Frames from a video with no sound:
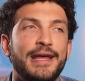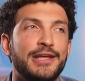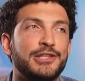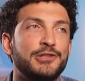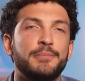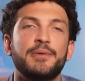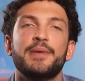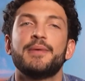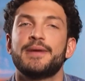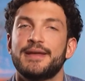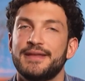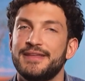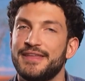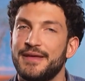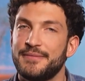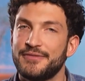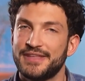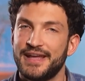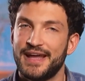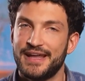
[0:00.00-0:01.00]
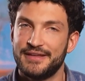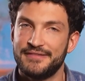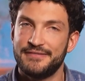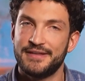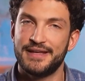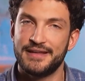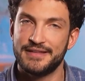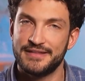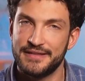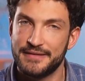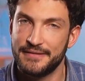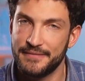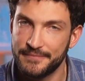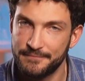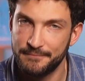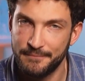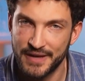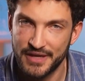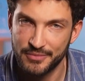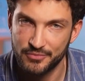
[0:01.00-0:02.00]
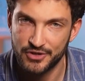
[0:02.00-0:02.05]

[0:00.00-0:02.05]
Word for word: experience some side effects. But